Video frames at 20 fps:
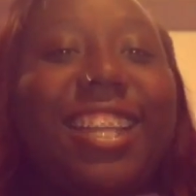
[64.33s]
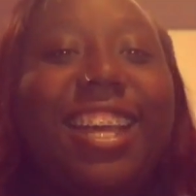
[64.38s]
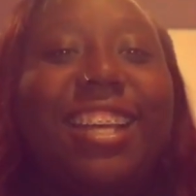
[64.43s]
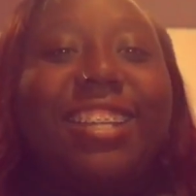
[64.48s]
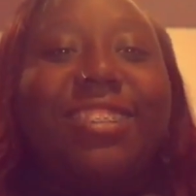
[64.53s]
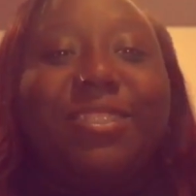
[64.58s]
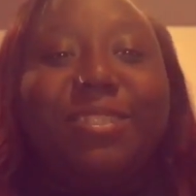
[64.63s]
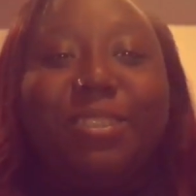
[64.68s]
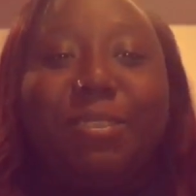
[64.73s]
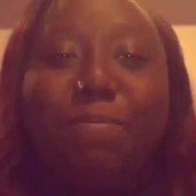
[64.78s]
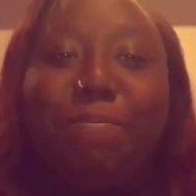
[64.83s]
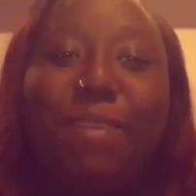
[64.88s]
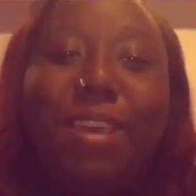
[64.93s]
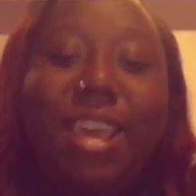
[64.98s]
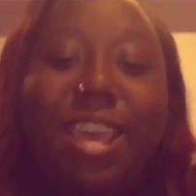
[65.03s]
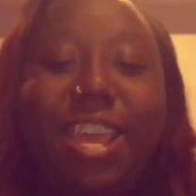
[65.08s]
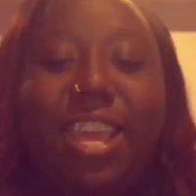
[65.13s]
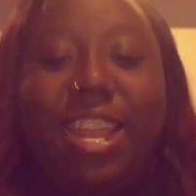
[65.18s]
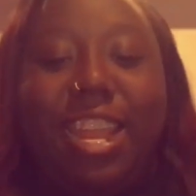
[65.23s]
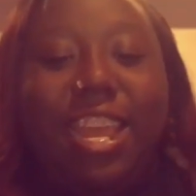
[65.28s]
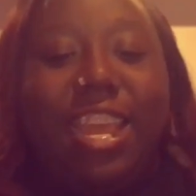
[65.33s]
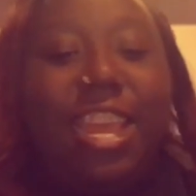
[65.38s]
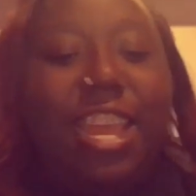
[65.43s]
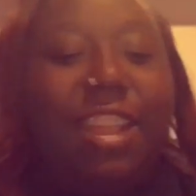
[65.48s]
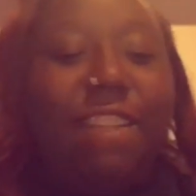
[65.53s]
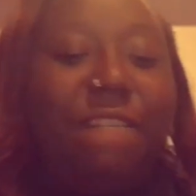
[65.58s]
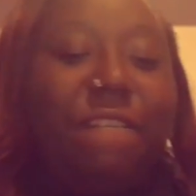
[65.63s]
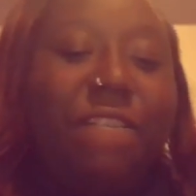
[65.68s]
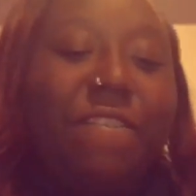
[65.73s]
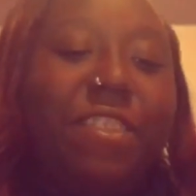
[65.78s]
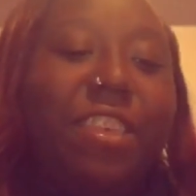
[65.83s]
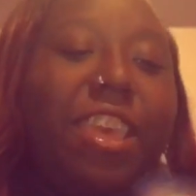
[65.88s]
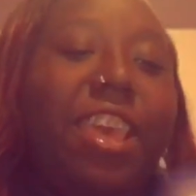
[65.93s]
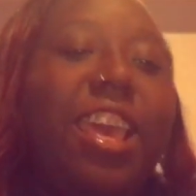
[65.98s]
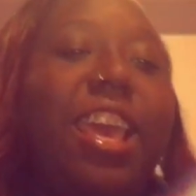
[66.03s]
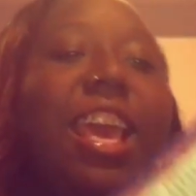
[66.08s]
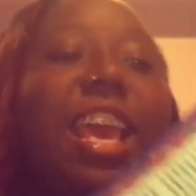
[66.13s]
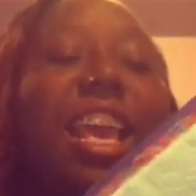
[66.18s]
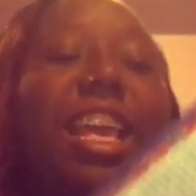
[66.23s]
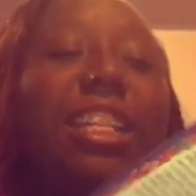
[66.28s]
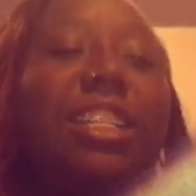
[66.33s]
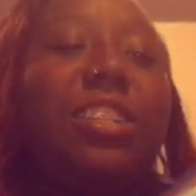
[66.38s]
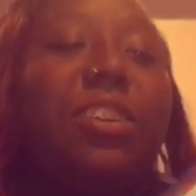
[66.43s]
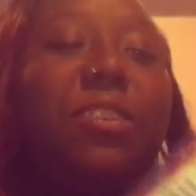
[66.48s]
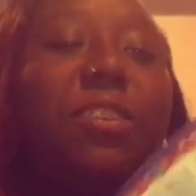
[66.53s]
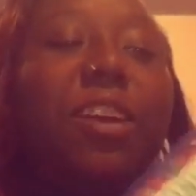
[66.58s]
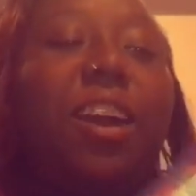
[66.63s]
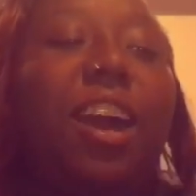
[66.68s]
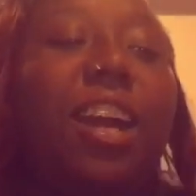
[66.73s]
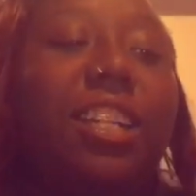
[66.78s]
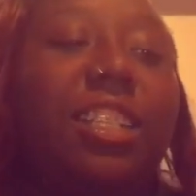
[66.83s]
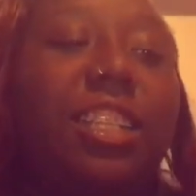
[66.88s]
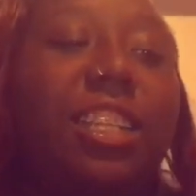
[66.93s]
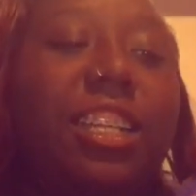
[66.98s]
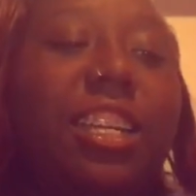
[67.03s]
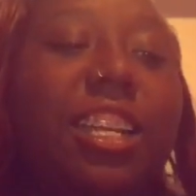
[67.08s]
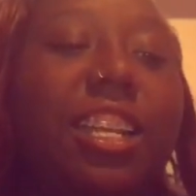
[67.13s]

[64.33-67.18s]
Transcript: snacks from Japan and... It's Okashi